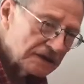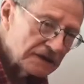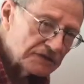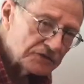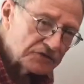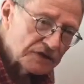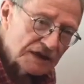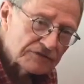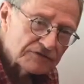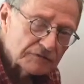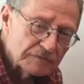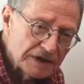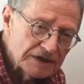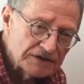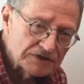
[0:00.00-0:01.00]
the
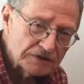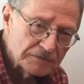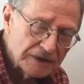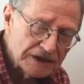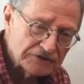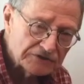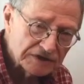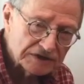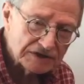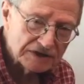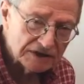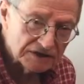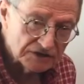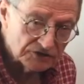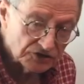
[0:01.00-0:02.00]
transformation matrix
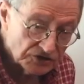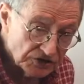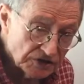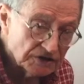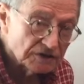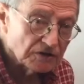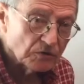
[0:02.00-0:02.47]
in the G